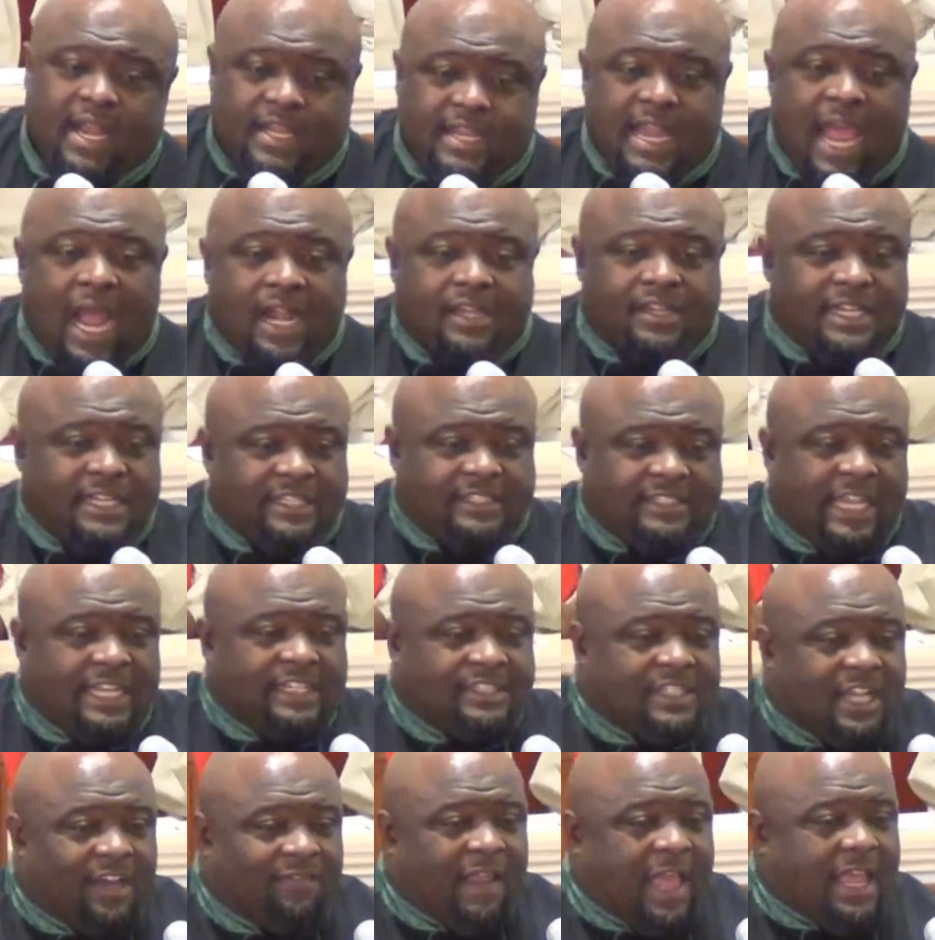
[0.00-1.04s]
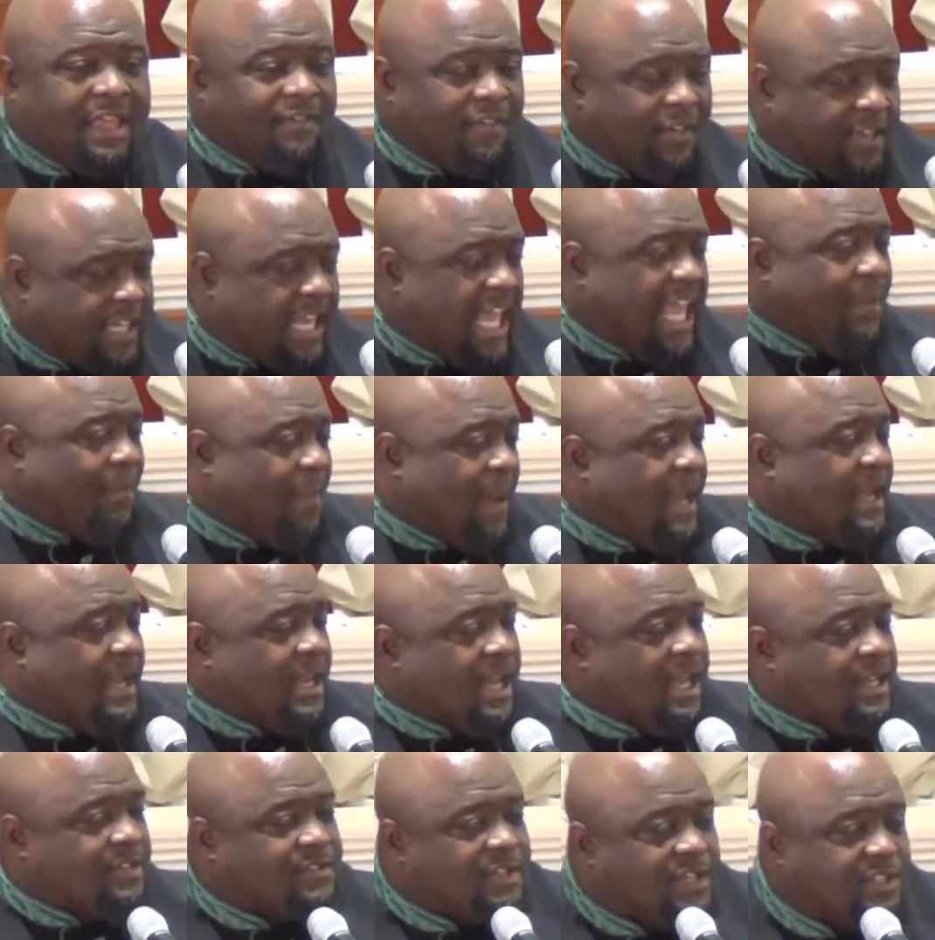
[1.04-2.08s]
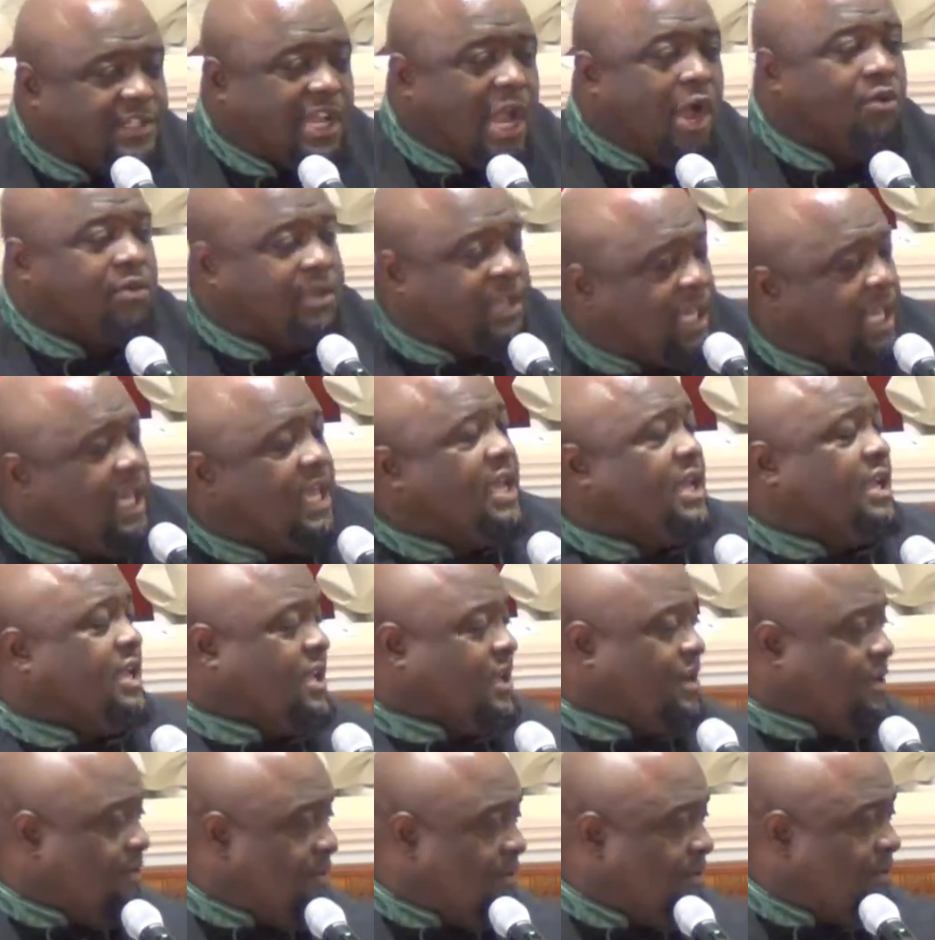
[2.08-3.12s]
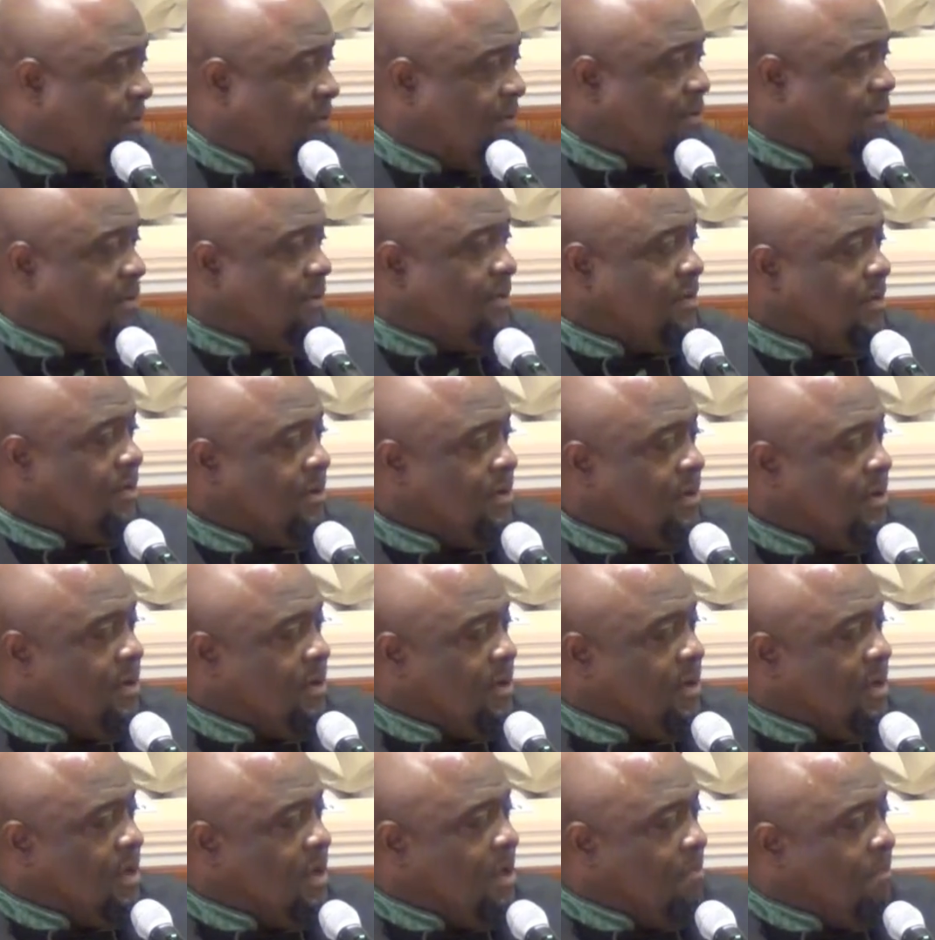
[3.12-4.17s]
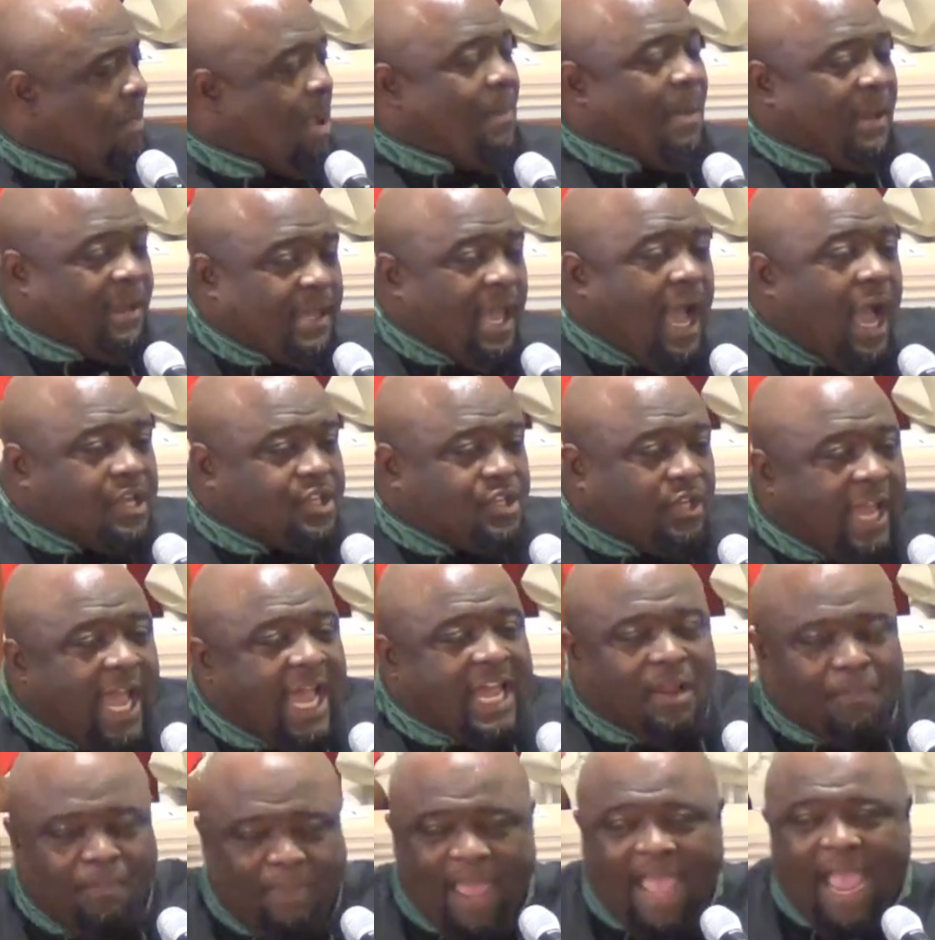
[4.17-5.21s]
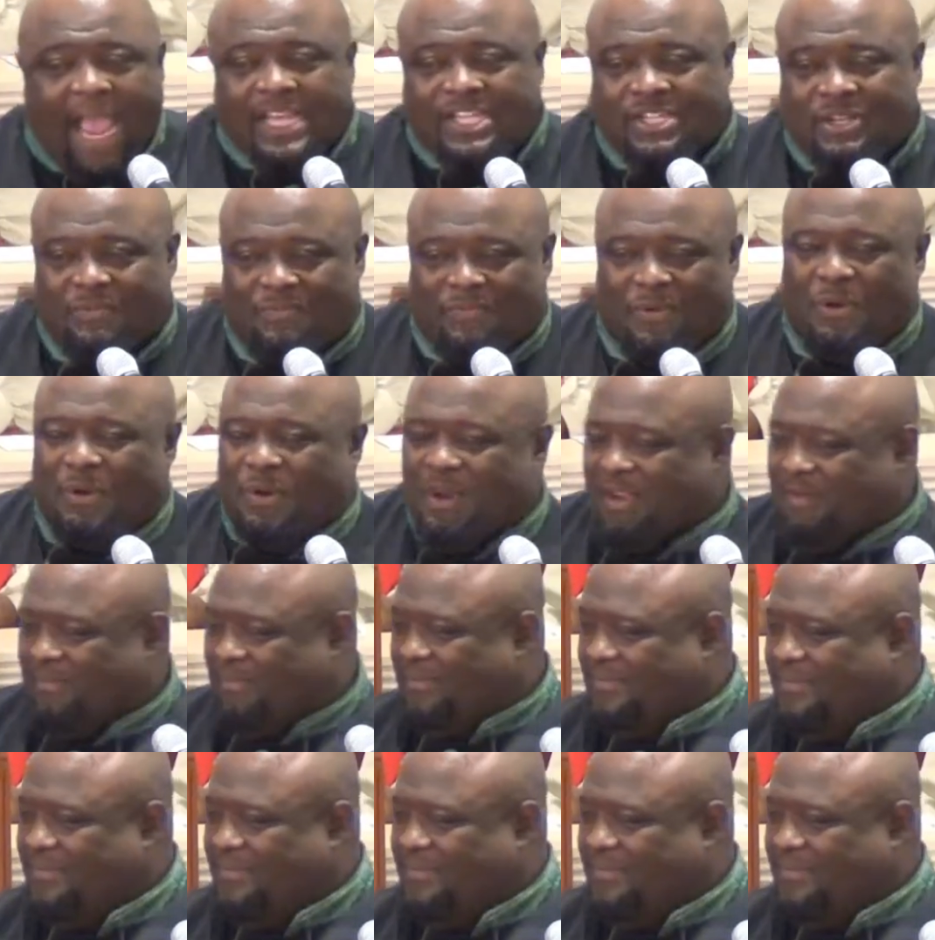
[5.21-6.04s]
the doctor say stuff like, if you keep eating this, it's going to kill you. But because you got a passion for it,